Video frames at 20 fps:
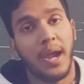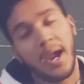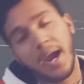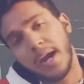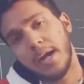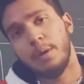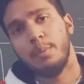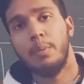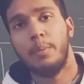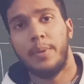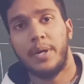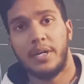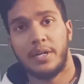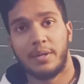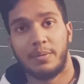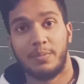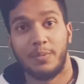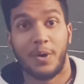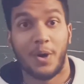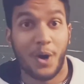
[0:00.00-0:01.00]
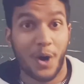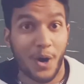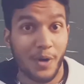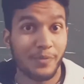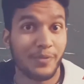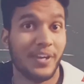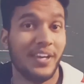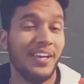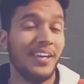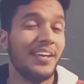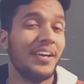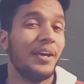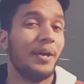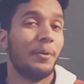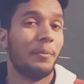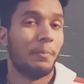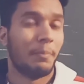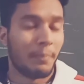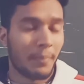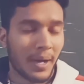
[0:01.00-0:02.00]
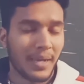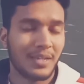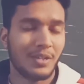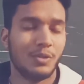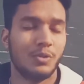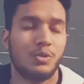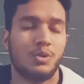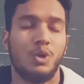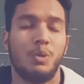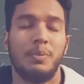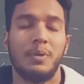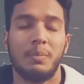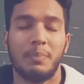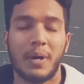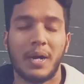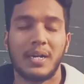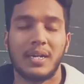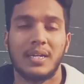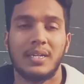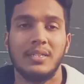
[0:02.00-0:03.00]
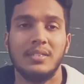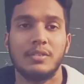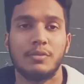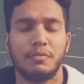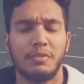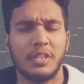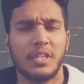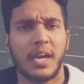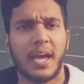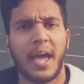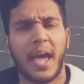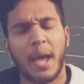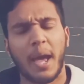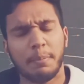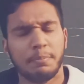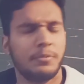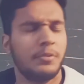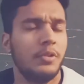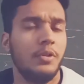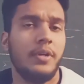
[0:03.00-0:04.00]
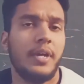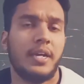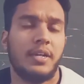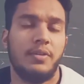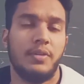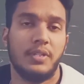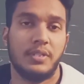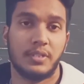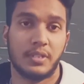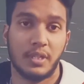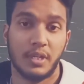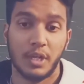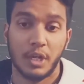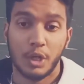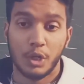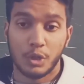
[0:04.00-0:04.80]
and momentum of a microscopic particles with the absolute accuracy.